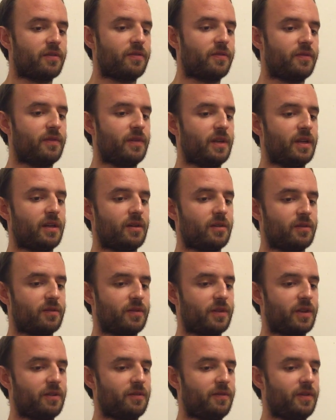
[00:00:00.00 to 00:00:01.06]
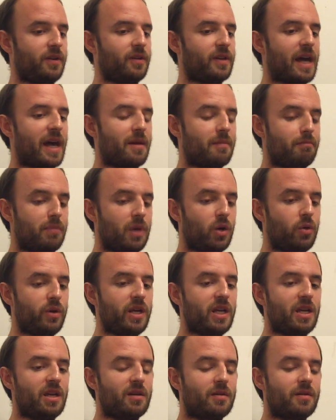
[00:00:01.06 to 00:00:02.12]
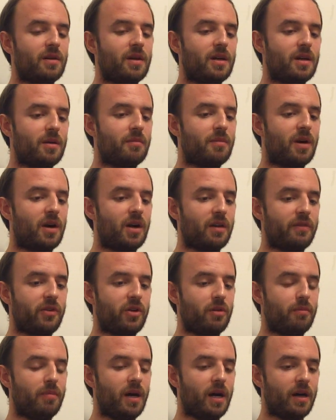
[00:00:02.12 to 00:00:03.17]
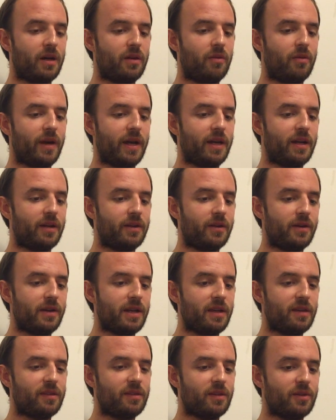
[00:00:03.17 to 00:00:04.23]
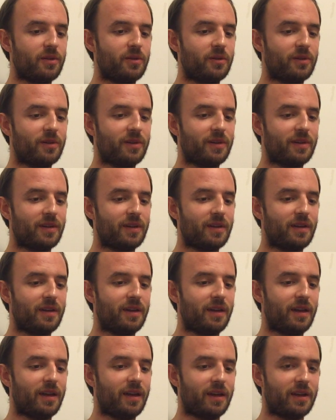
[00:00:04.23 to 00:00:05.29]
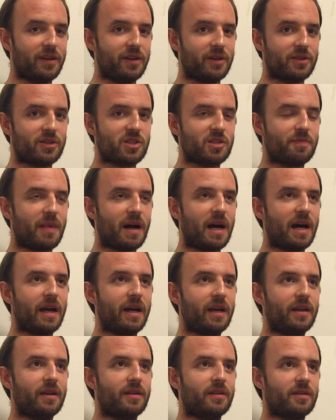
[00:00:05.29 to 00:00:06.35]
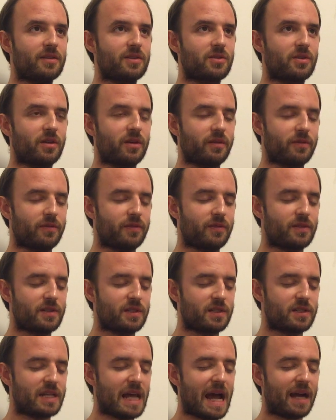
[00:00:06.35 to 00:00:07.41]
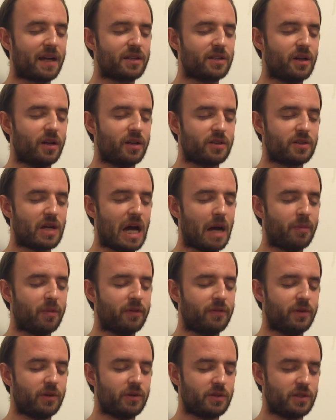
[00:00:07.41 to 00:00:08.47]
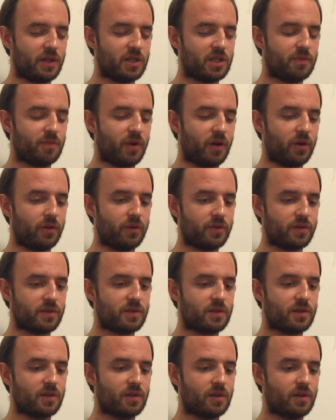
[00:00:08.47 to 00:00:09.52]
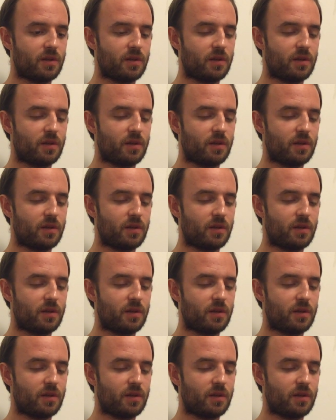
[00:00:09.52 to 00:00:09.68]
of, you can feel that bony part of your butt right underneath you, and your spine sort of stacked on top of your sits bones.